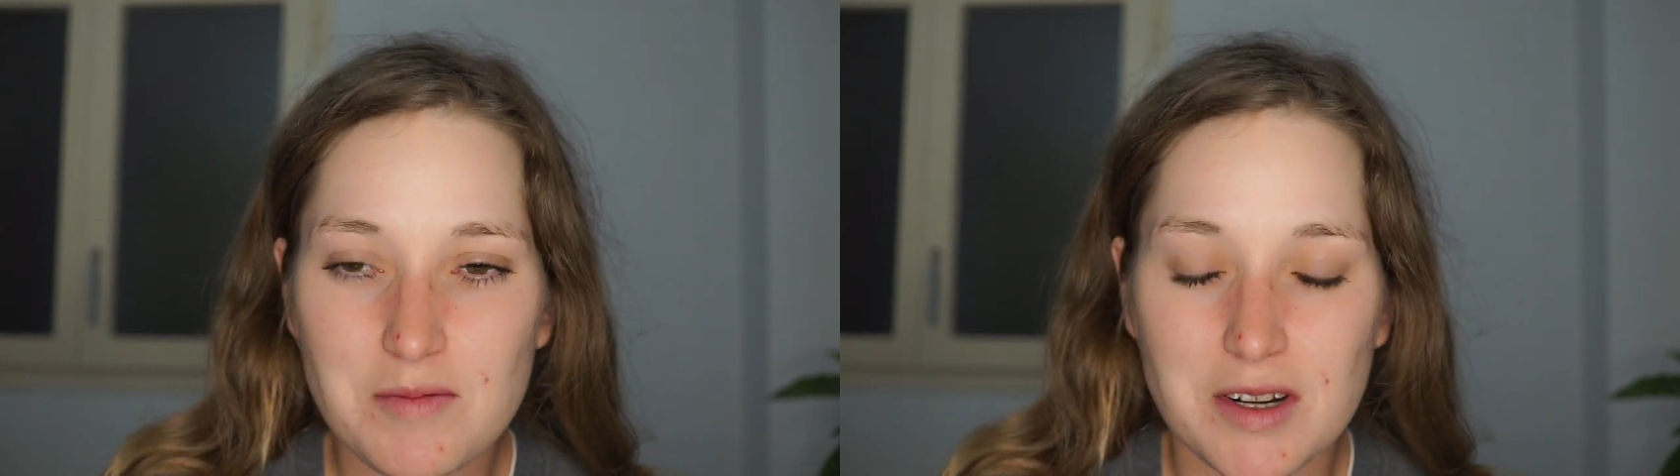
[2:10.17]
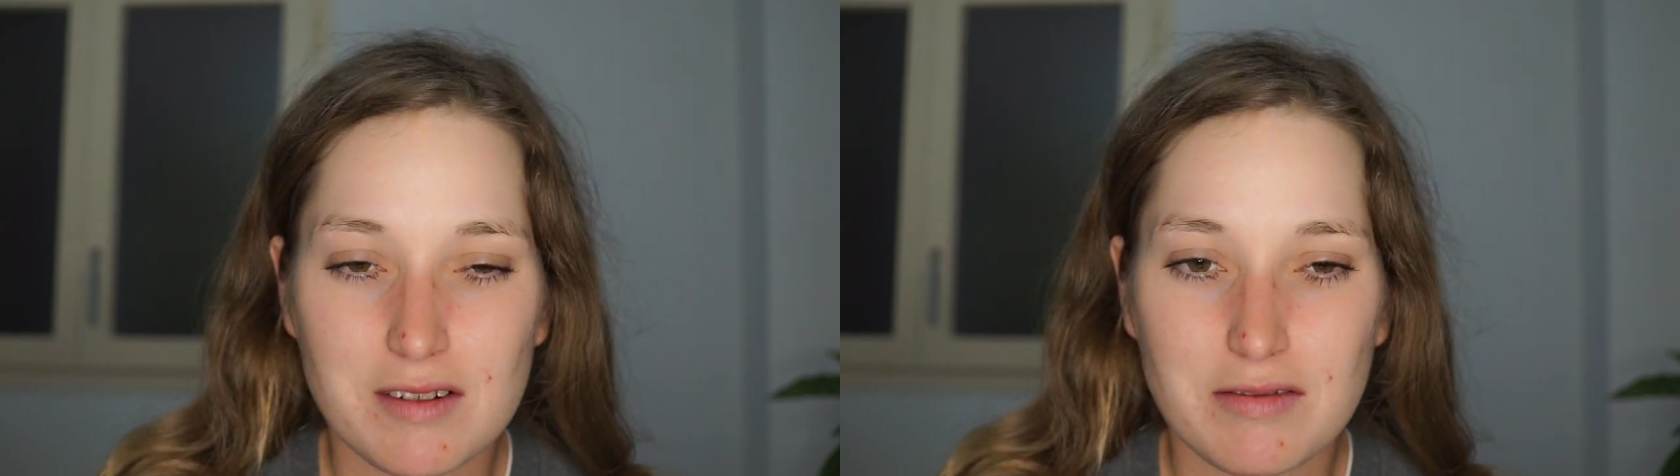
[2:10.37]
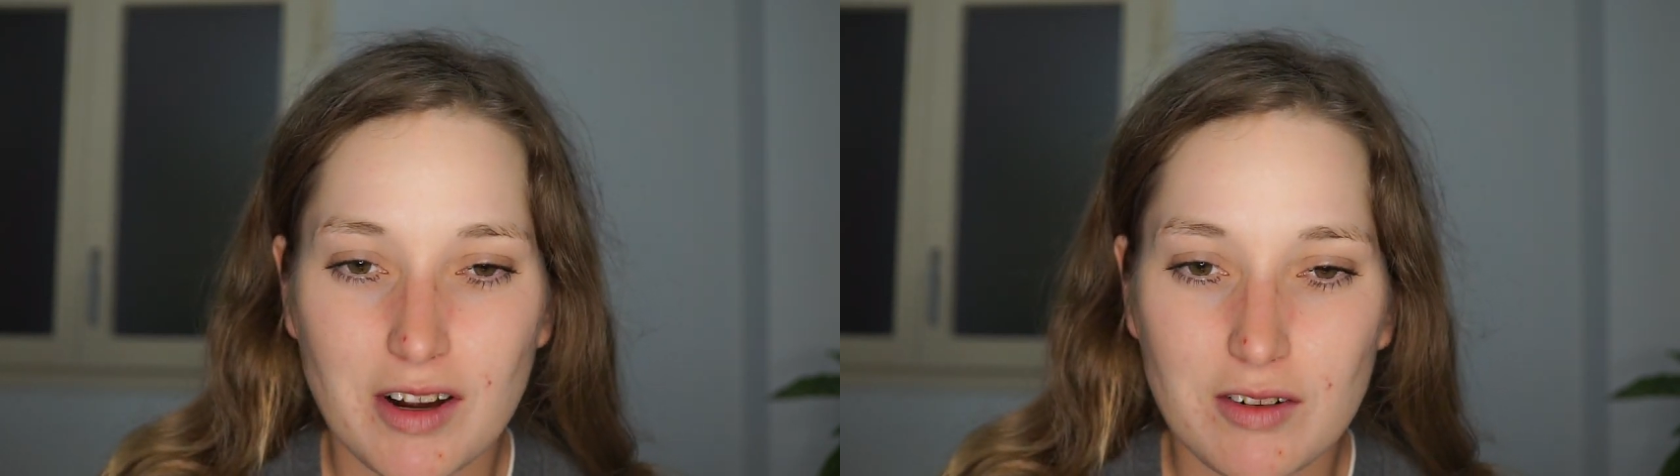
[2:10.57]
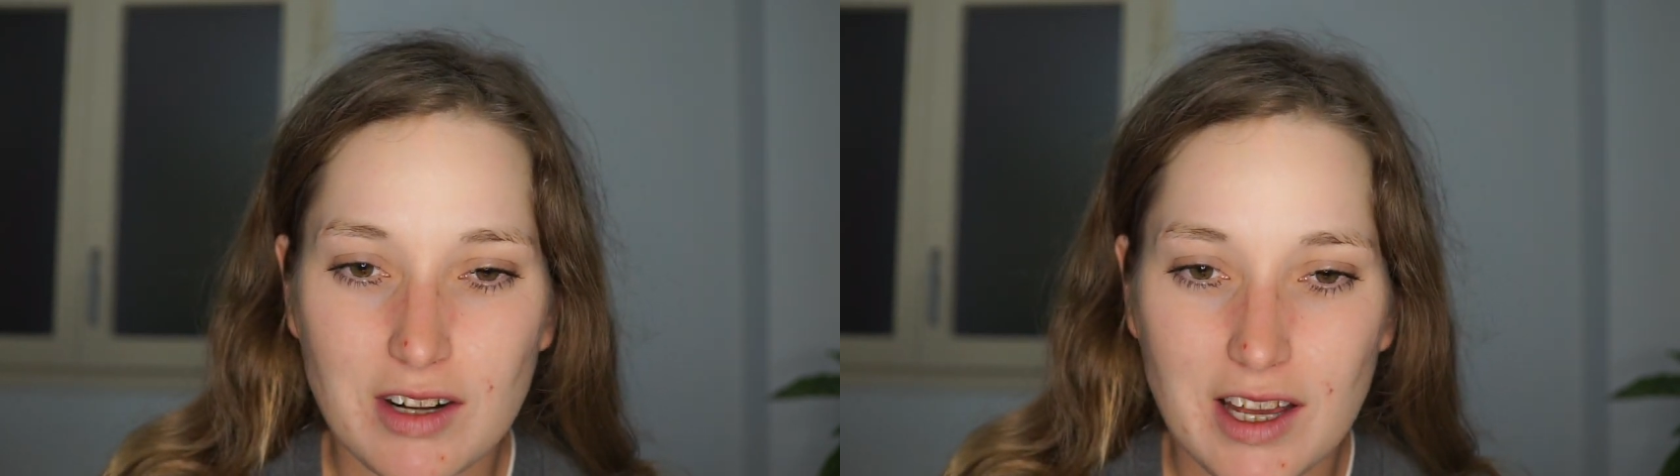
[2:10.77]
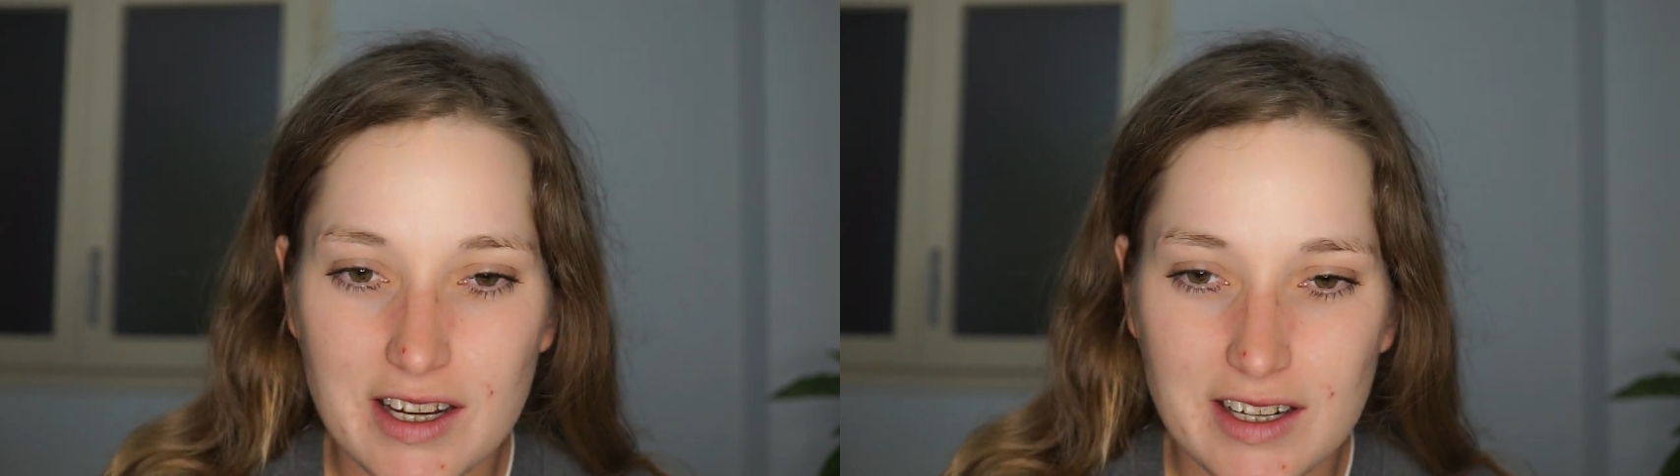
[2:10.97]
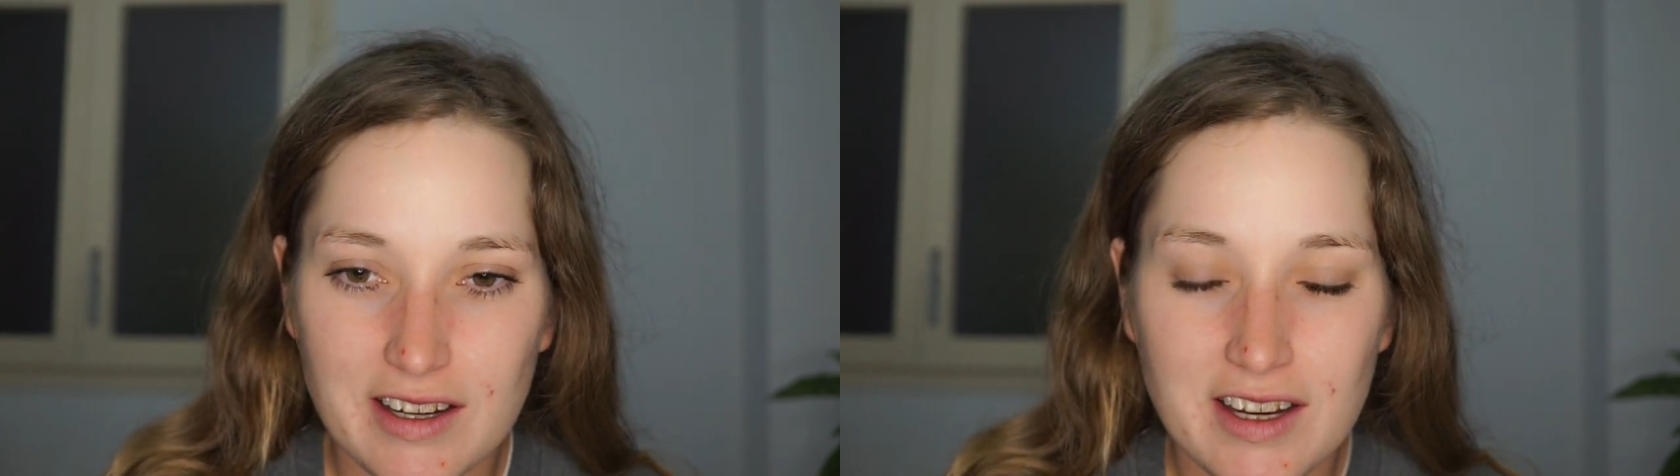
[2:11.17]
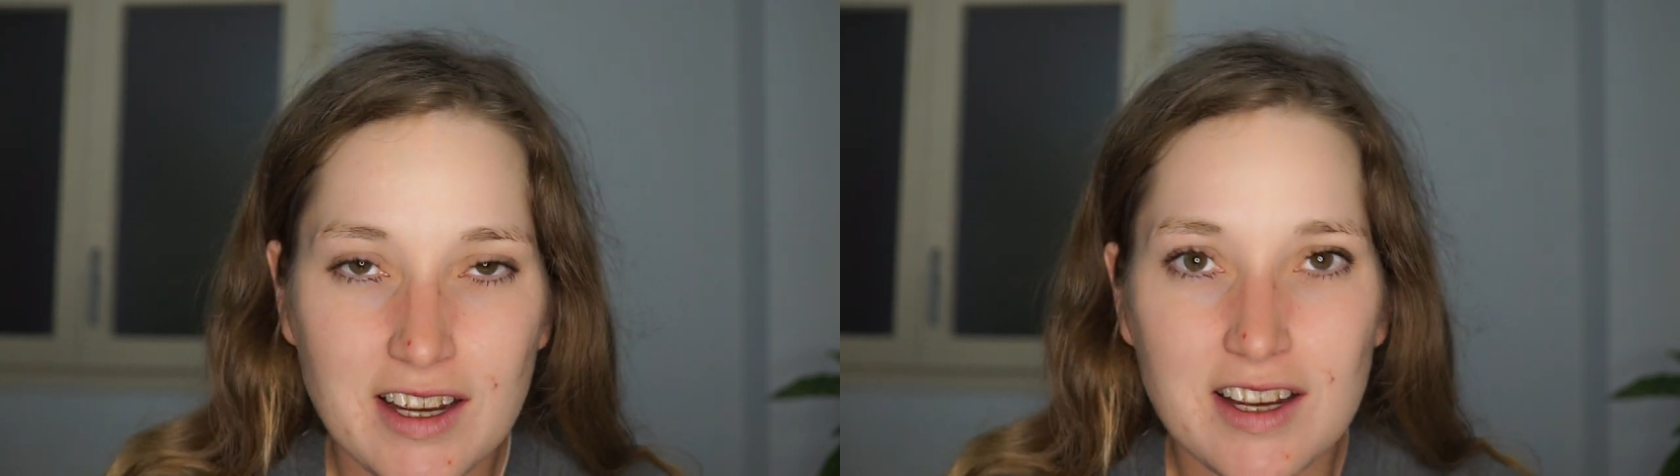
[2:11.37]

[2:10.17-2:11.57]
but it felt like